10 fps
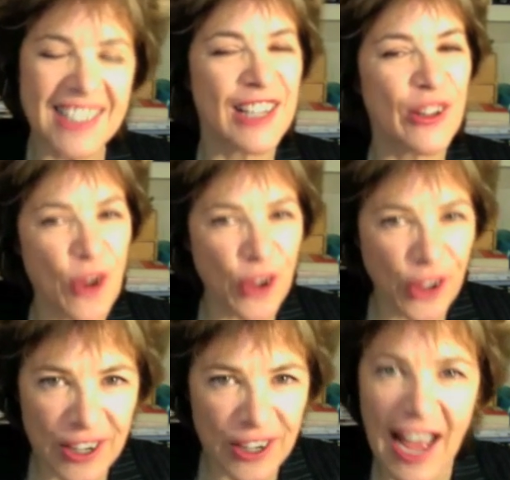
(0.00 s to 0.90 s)
The law
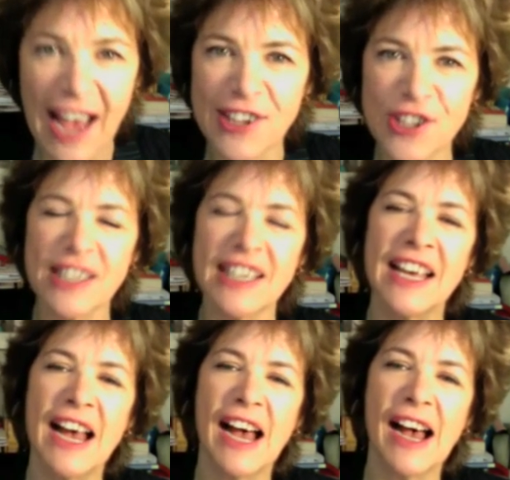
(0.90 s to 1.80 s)
could actually
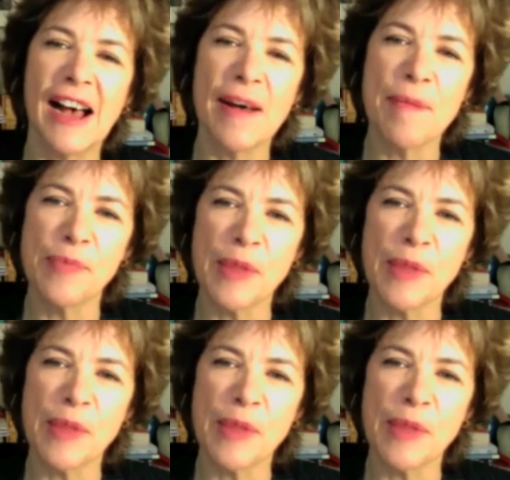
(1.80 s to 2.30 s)
um,